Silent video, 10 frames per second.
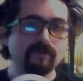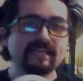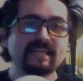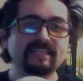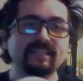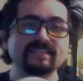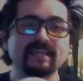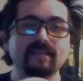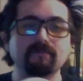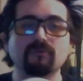kind of likes that
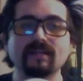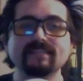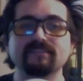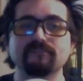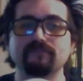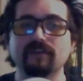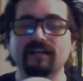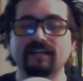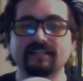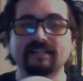impressive
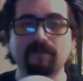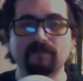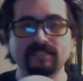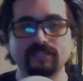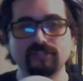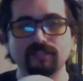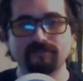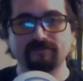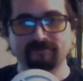competition.